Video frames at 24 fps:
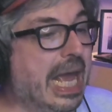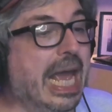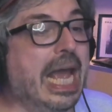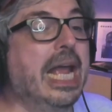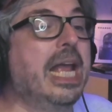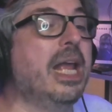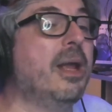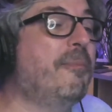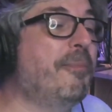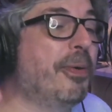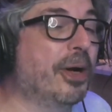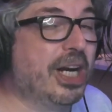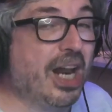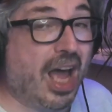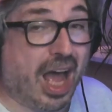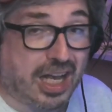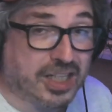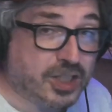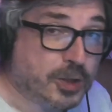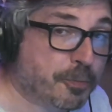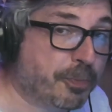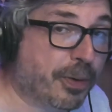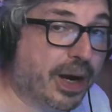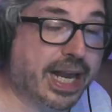He put
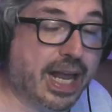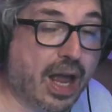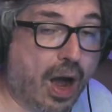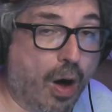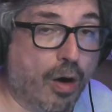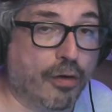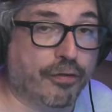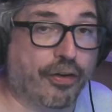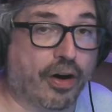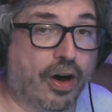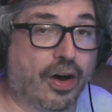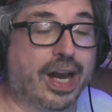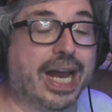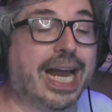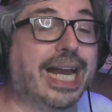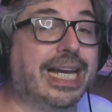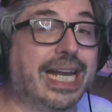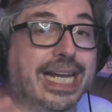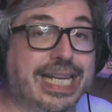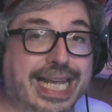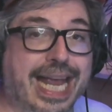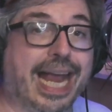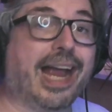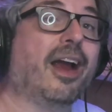Ospreay over in a
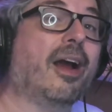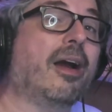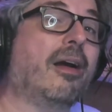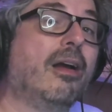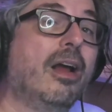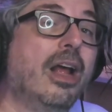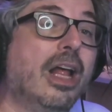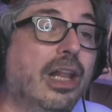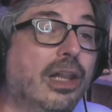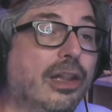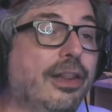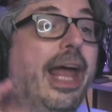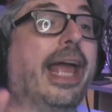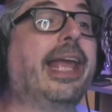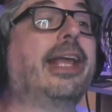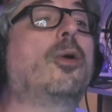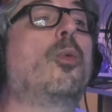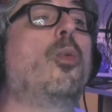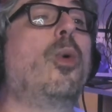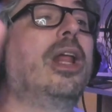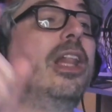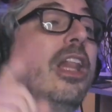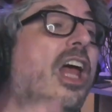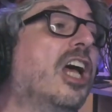year, like
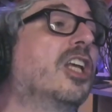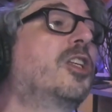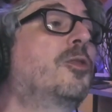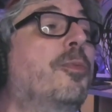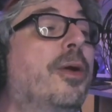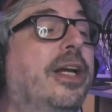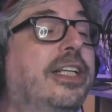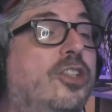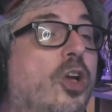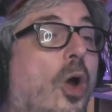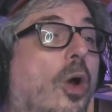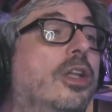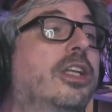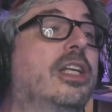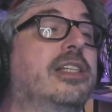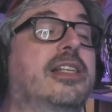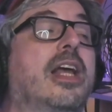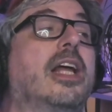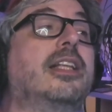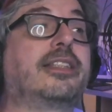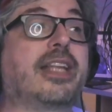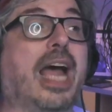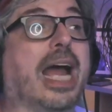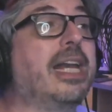Will Ospreay told us
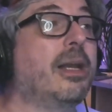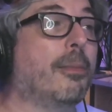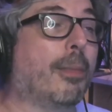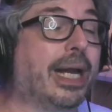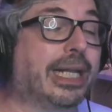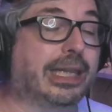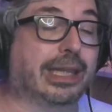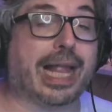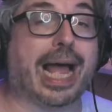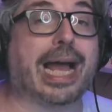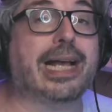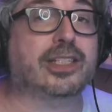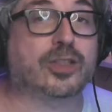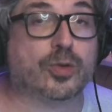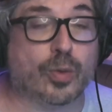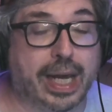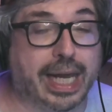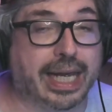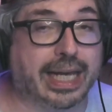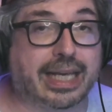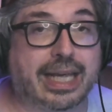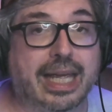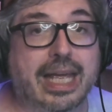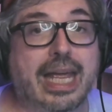on Dynamite last
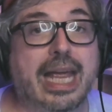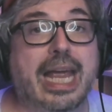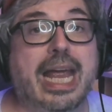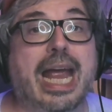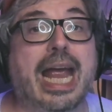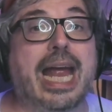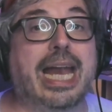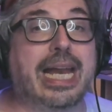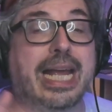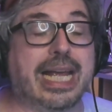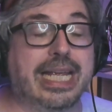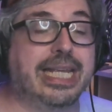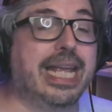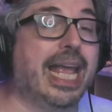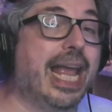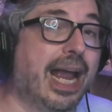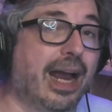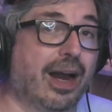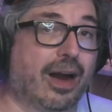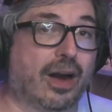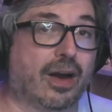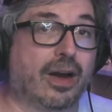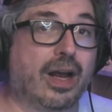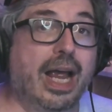week, in a
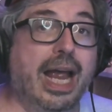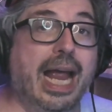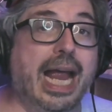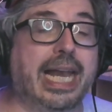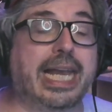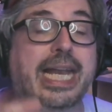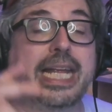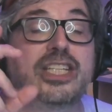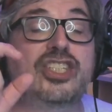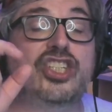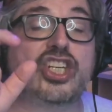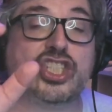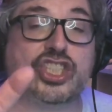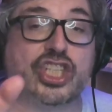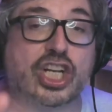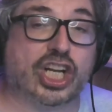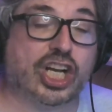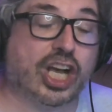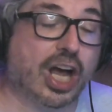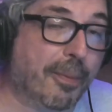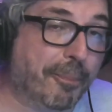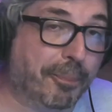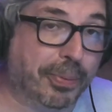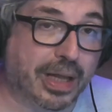year, in just a
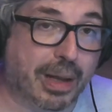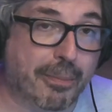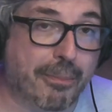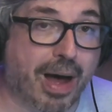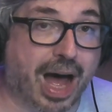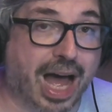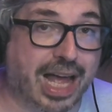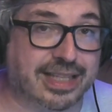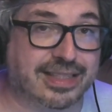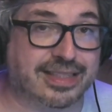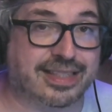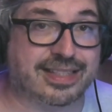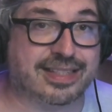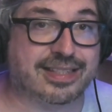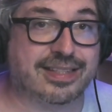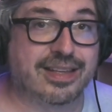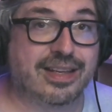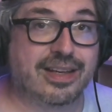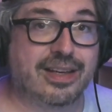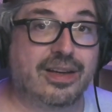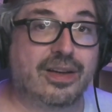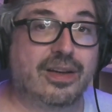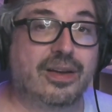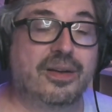couple of months,
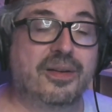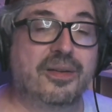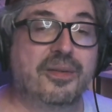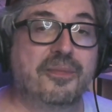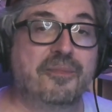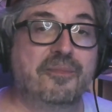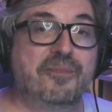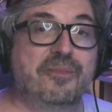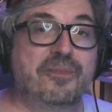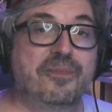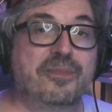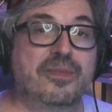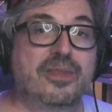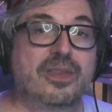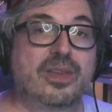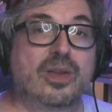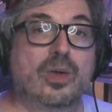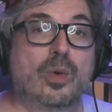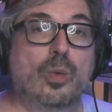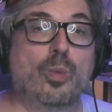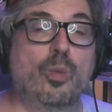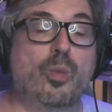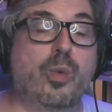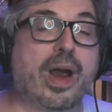
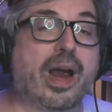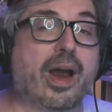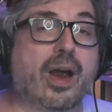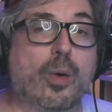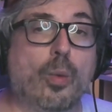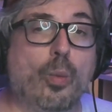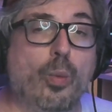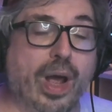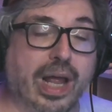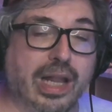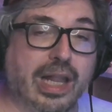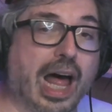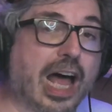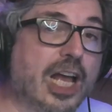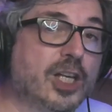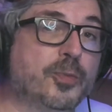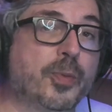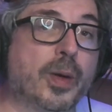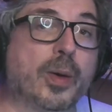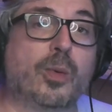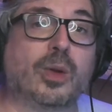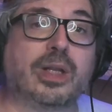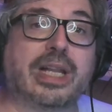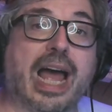where Will
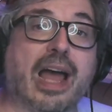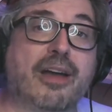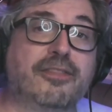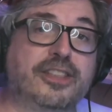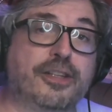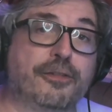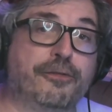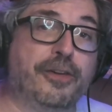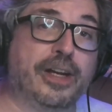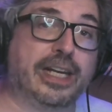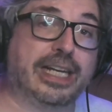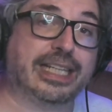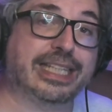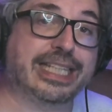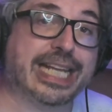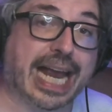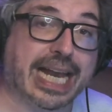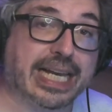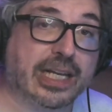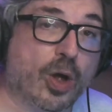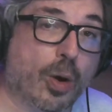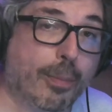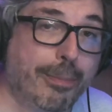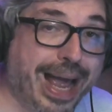Ospreay will have defeated
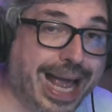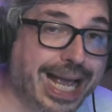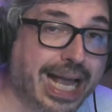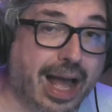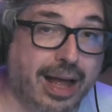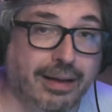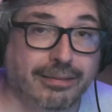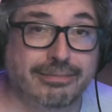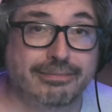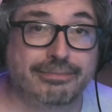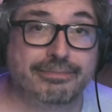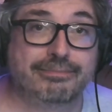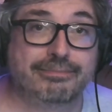Kenny Omega,